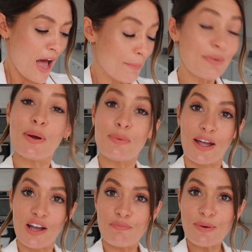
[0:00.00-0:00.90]
Um, so
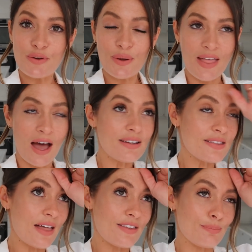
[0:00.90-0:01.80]
anyway, I've been doing that. I
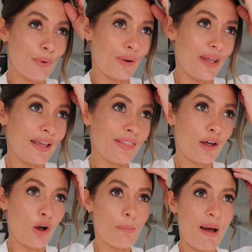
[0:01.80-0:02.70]
did that this morning, then
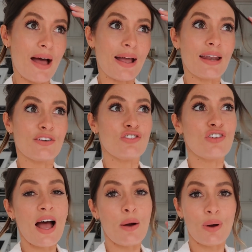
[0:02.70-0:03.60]
I got back, had a
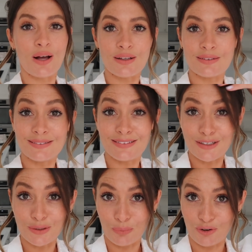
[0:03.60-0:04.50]
shower,
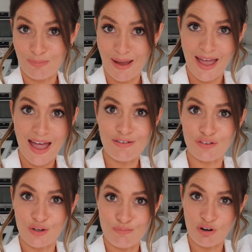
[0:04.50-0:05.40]
didn't wash my hair,
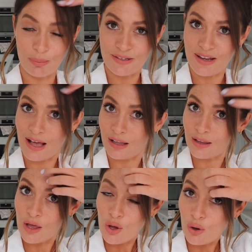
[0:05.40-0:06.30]
as you can probably
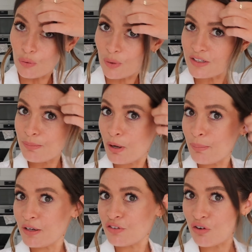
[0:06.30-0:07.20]
tell, although I did put a
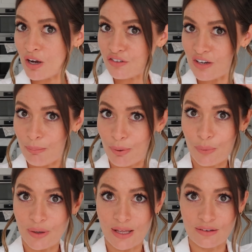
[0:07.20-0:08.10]
bit of dry shampoo
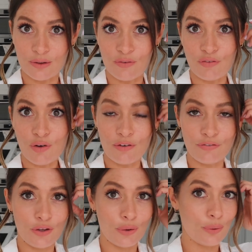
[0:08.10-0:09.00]
in it, so if I've got a
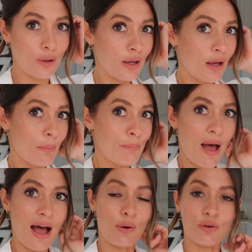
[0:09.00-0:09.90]
few
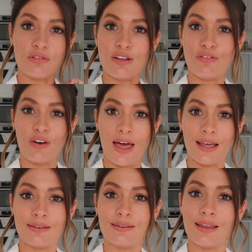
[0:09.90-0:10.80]
powdery
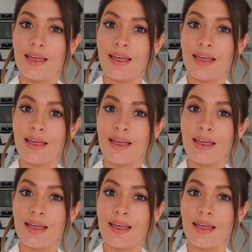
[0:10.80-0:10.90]
flecks,